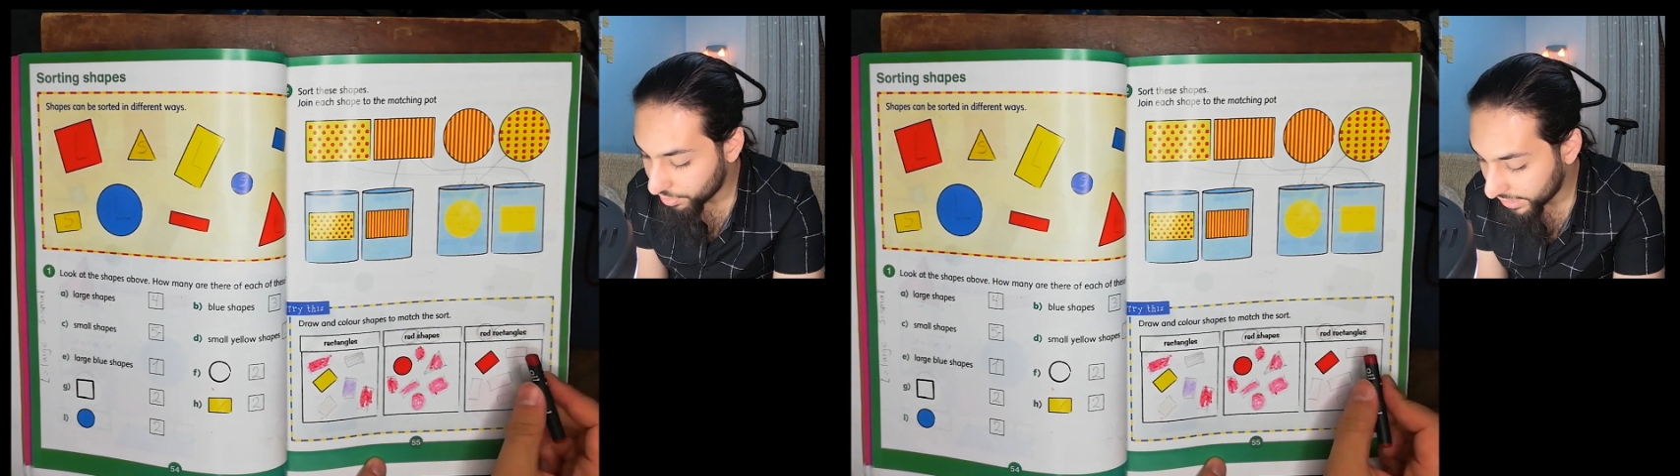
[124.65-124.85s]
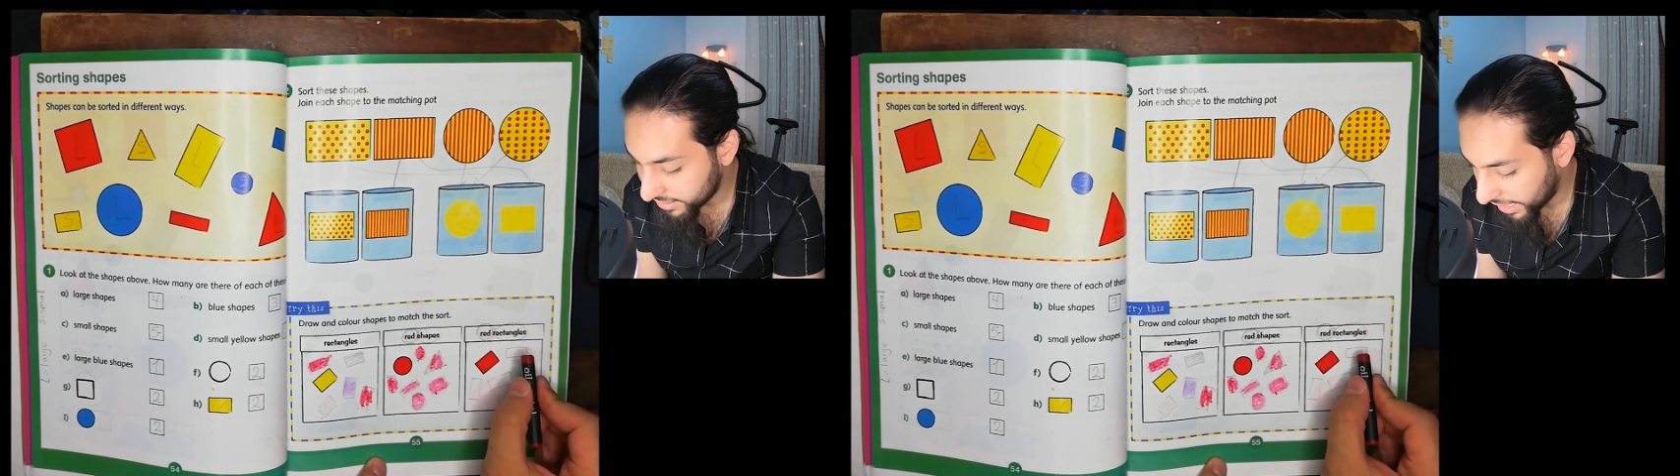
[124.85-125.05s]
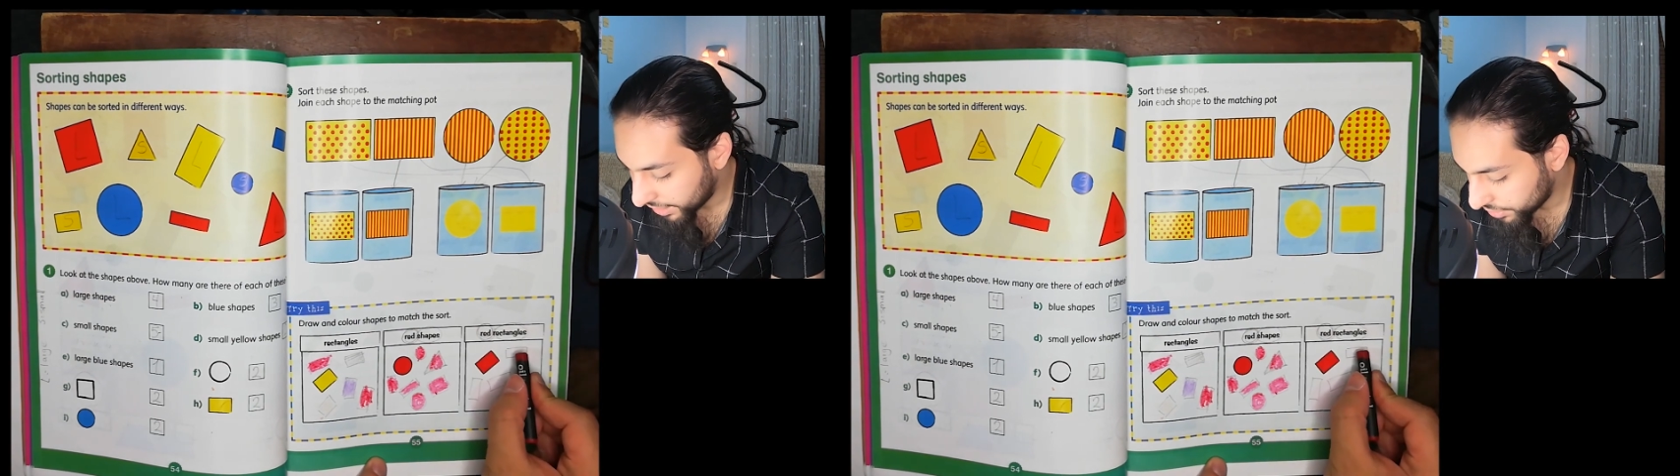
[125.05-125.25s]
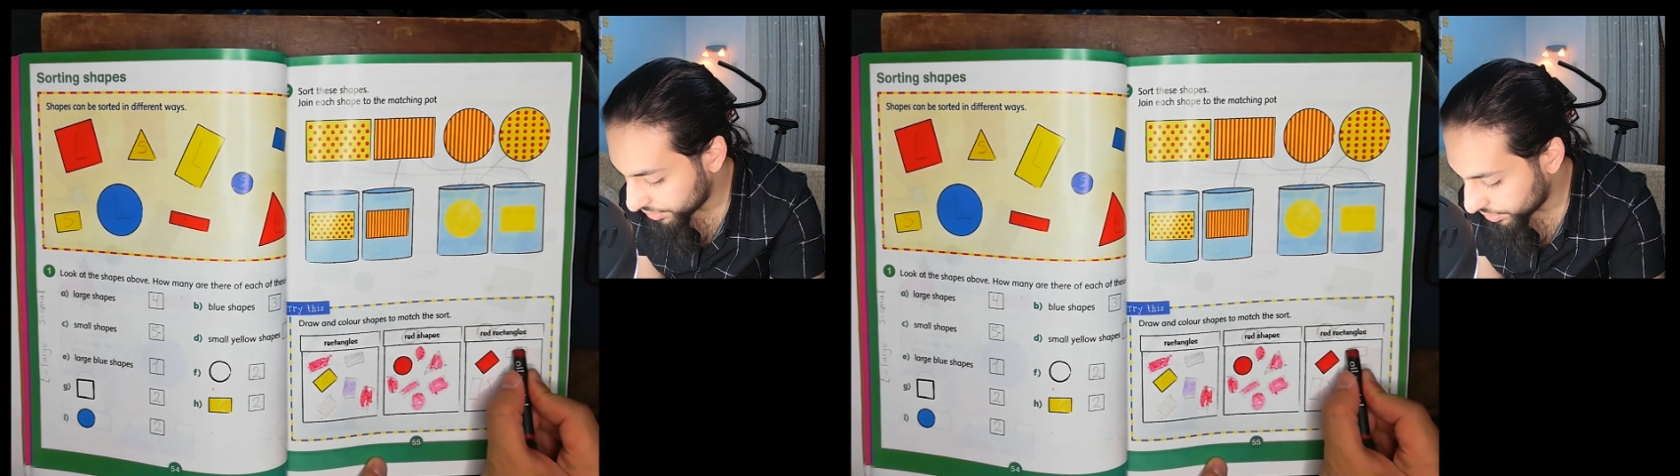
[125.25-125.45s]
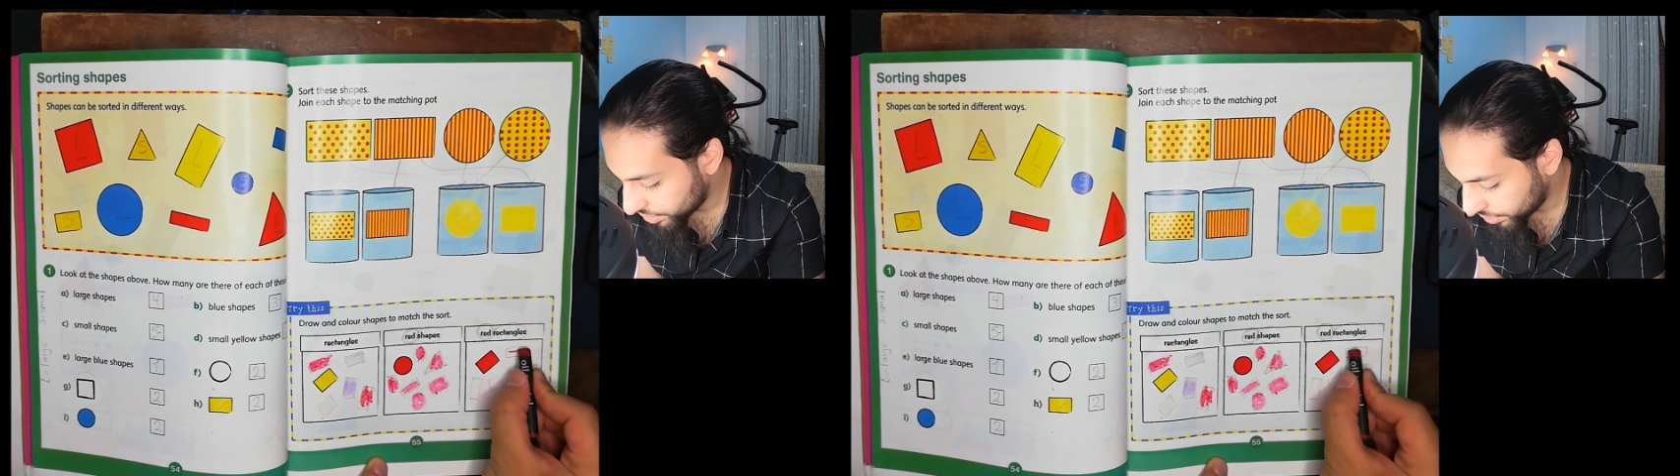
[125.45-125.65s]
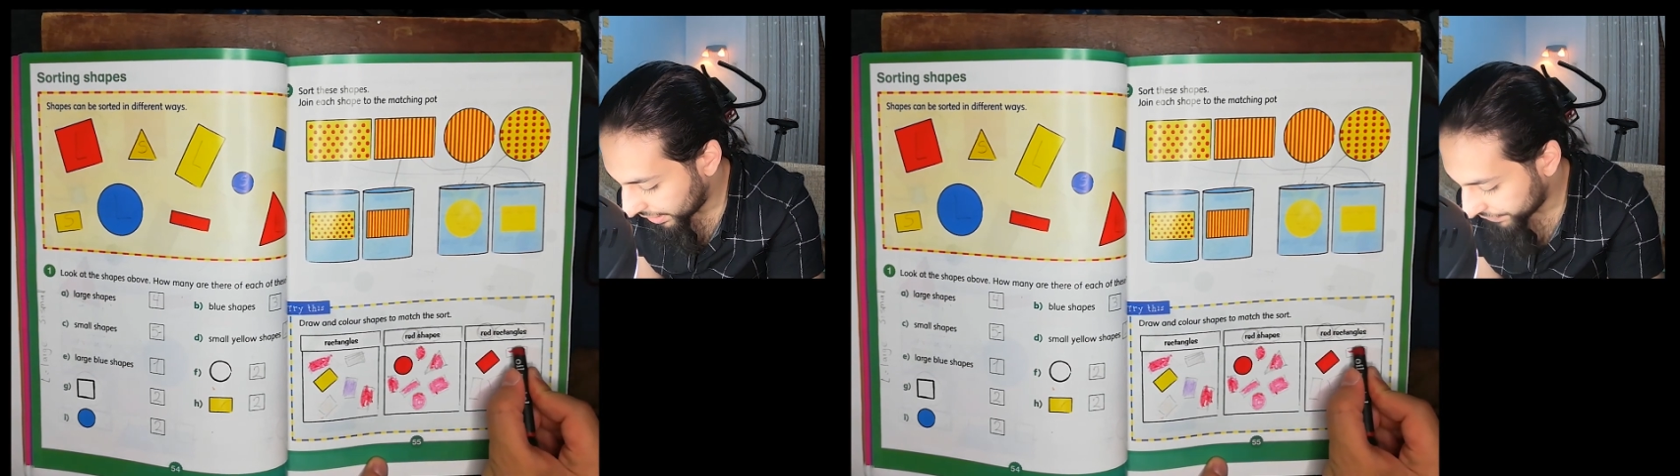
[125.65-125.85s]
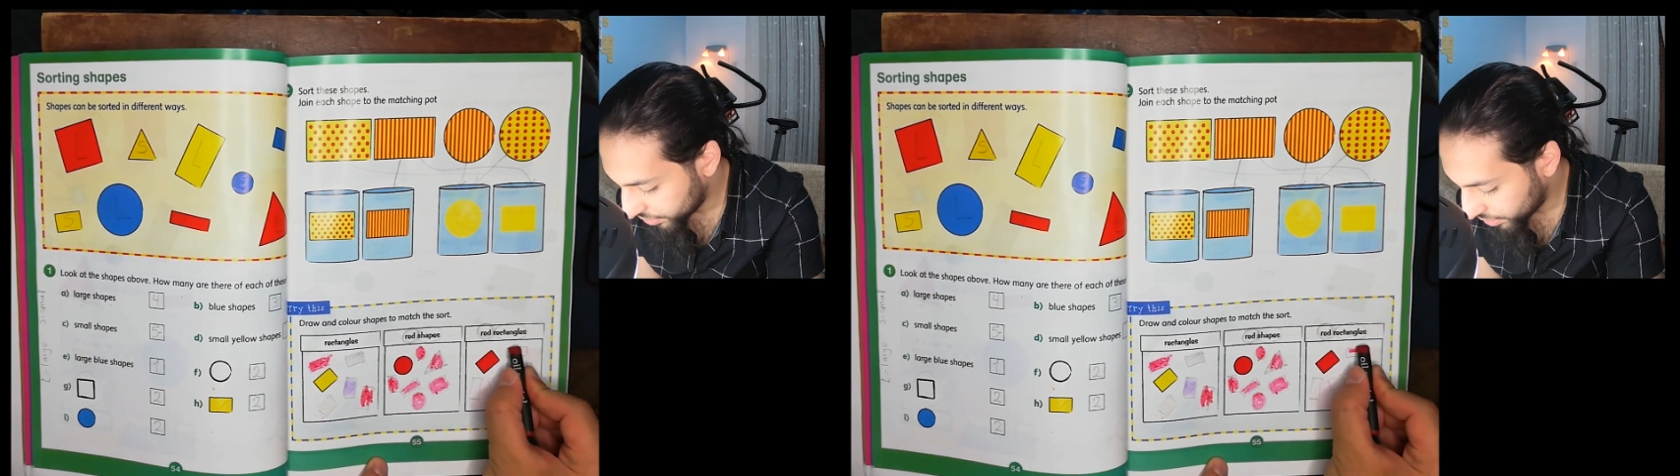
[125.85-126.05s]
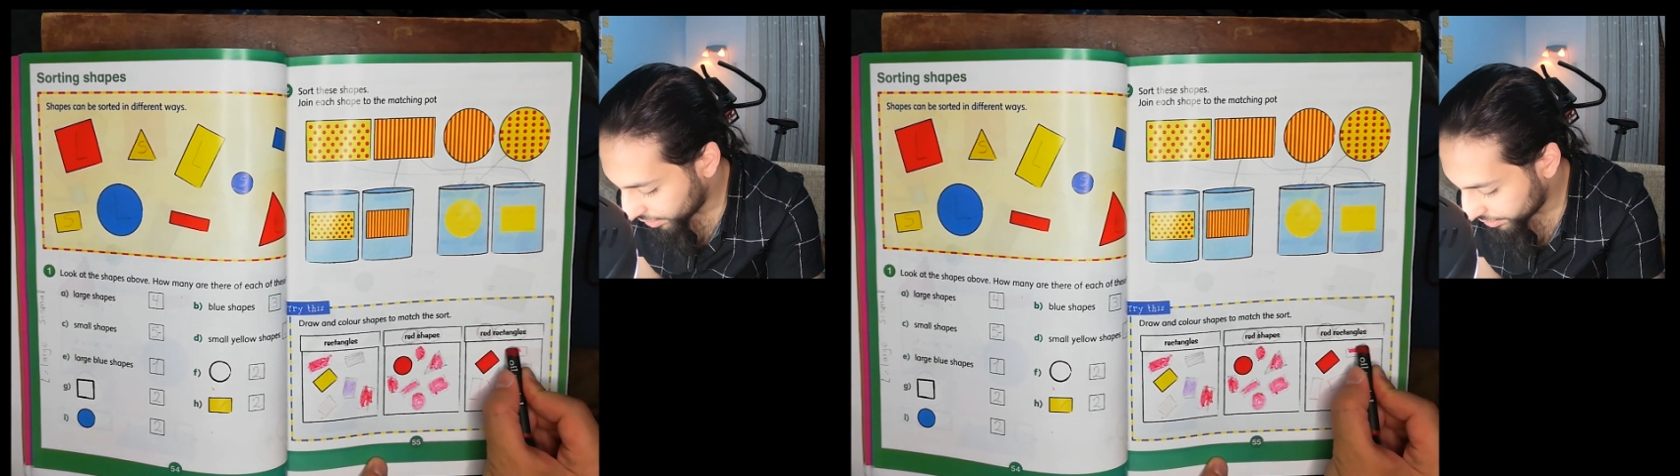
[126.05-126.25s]
rectangles, so we have
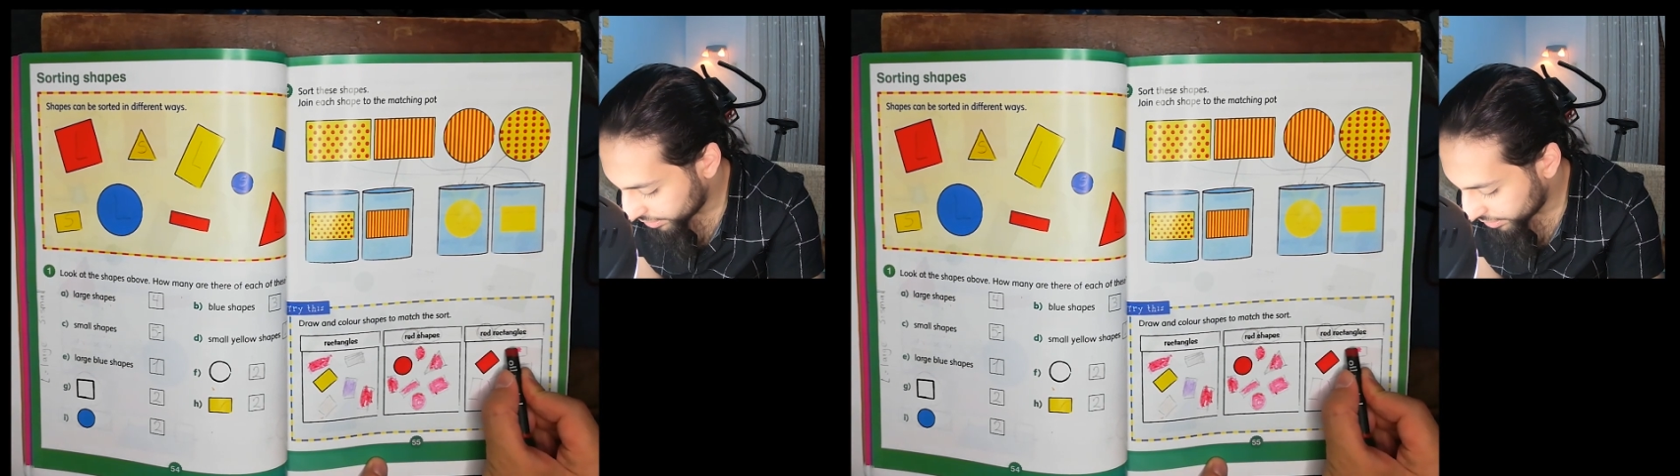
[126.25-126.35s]
to color